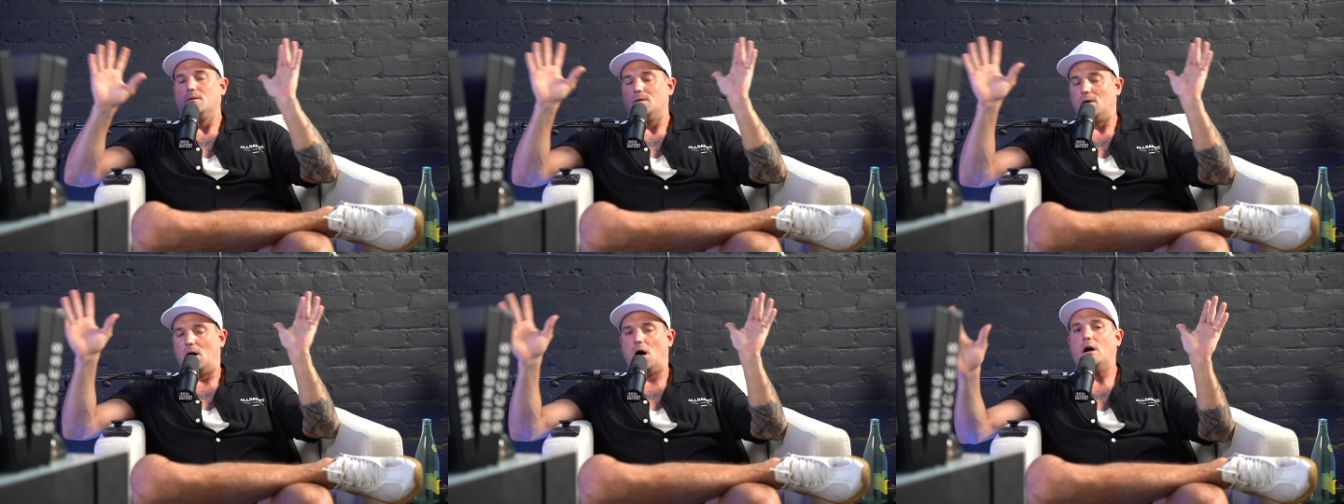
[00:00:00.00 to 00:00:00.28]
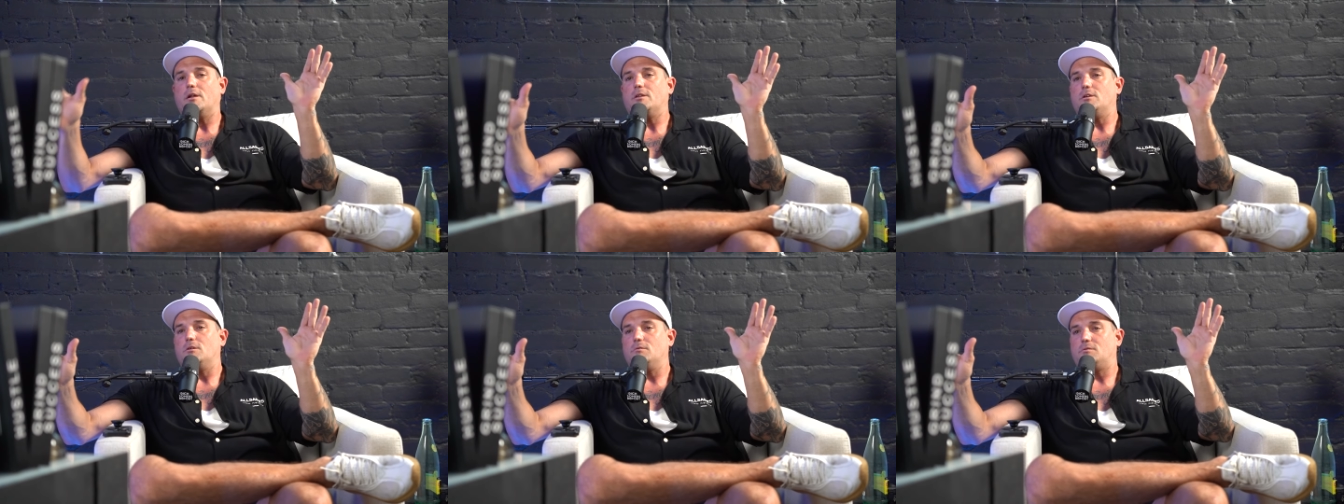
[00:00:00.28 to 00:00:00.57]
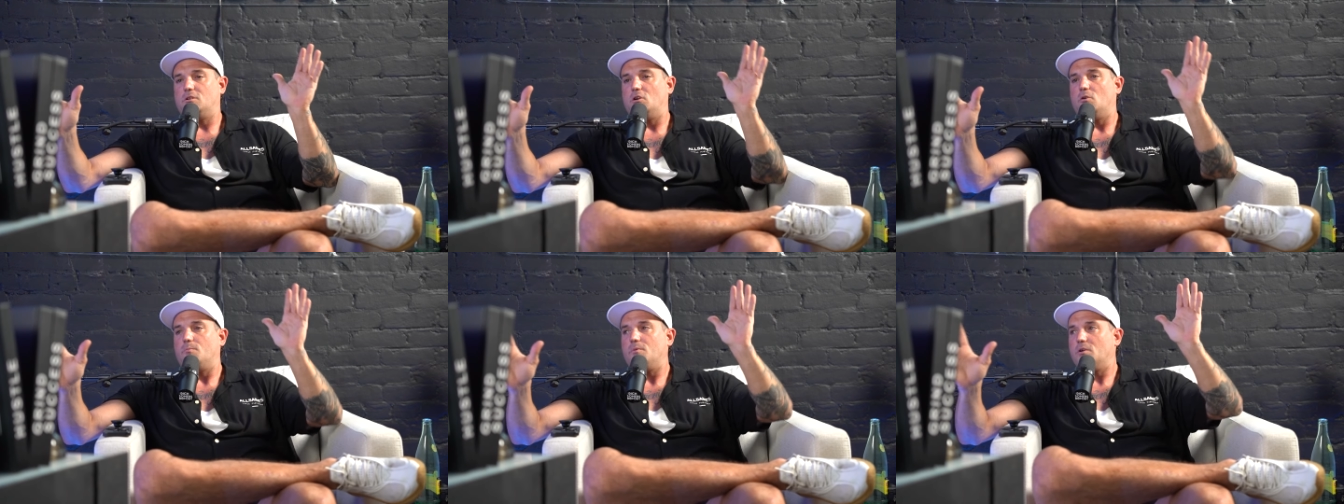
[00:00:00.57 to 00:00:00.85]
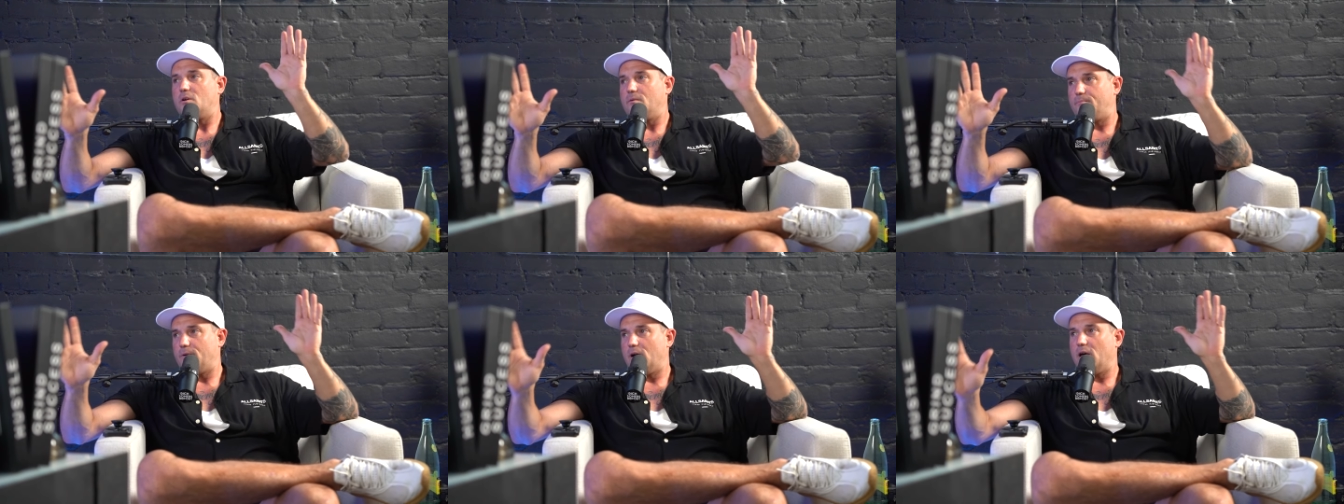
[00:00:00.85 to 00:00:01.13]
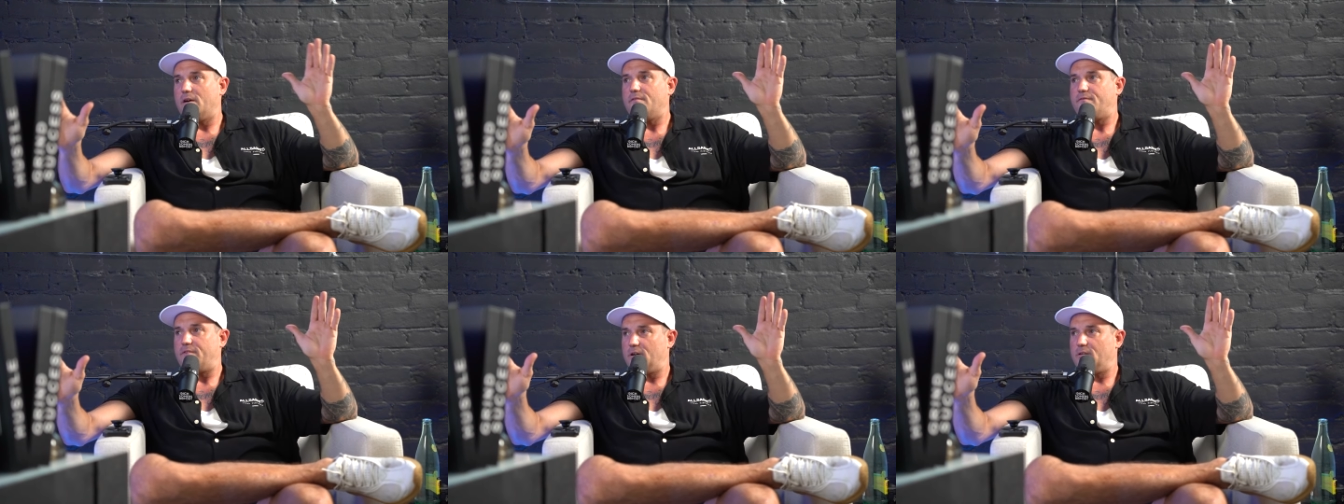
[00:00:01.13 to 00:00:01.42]
on YouTube. You can
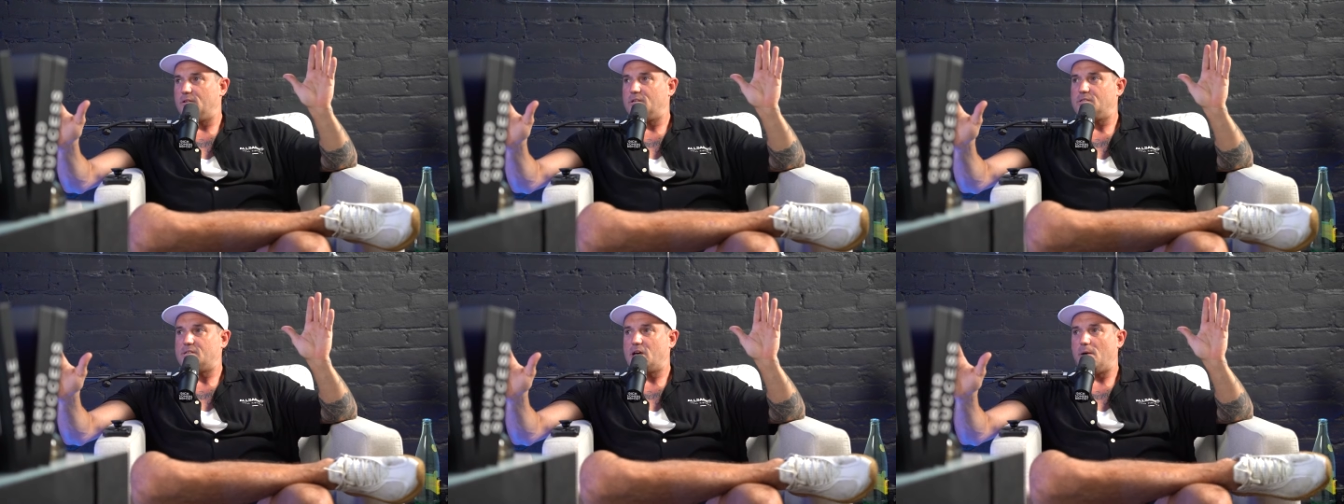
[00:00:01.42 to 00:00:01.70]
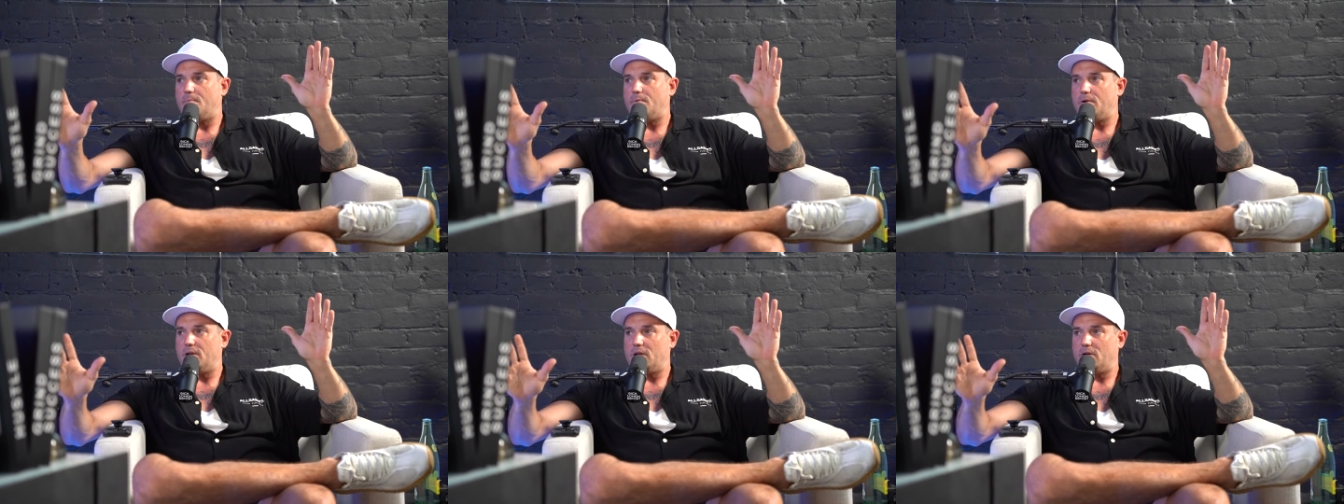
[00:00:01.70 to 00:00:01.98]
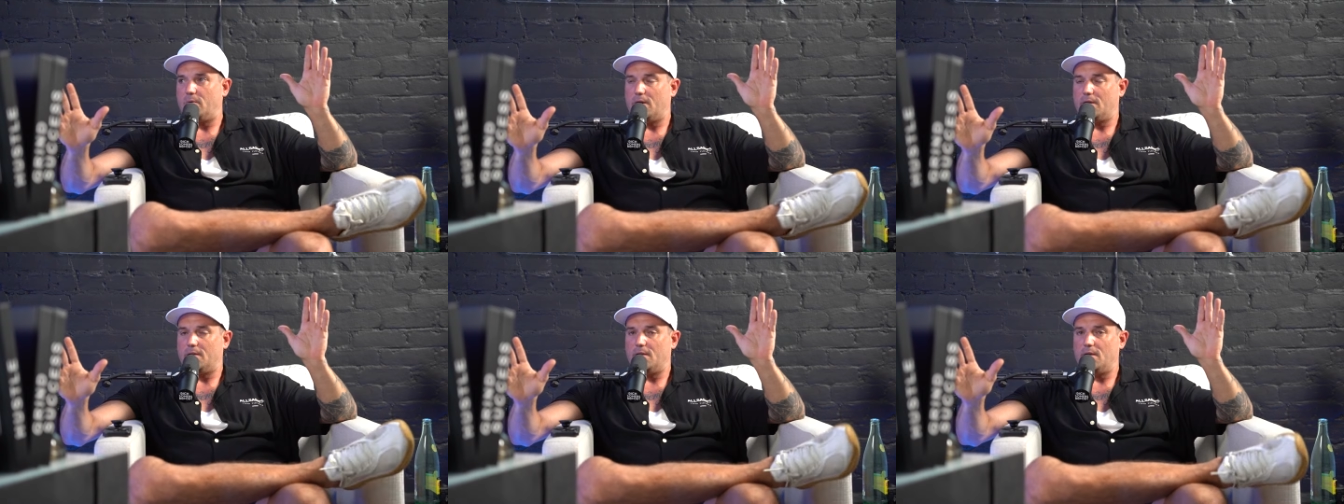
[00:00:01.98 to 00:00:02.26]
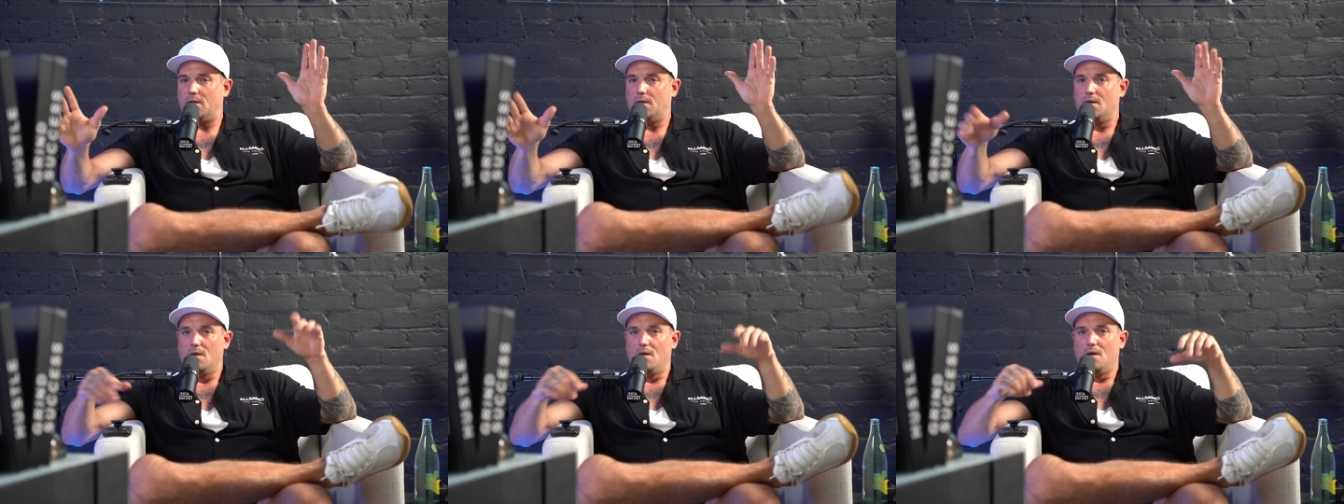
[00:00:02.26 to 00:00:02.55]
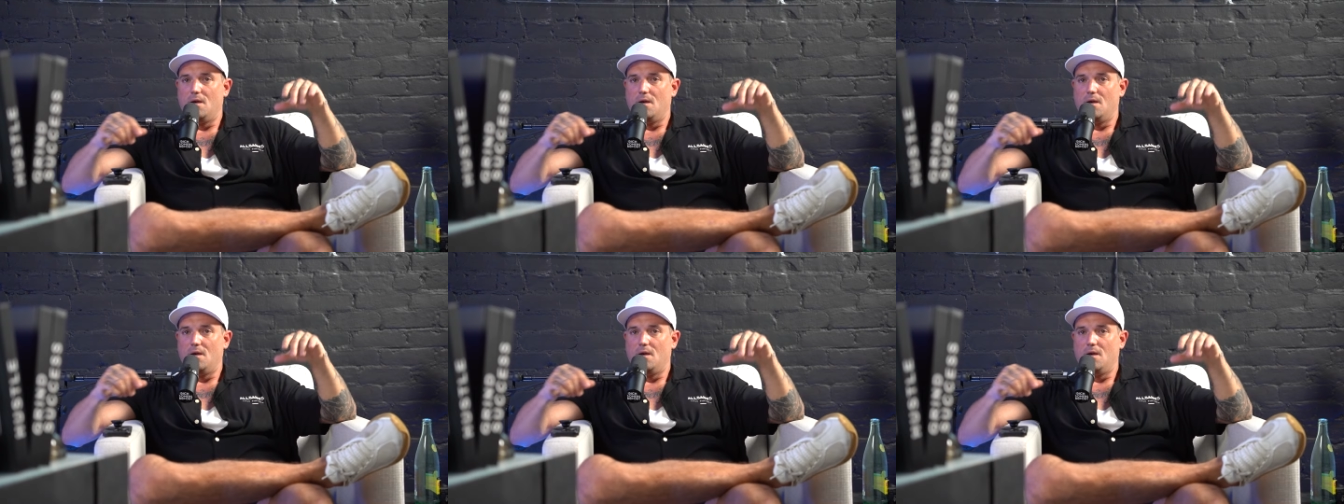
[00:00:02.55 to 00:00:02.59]
probably figure this out pretty quickly.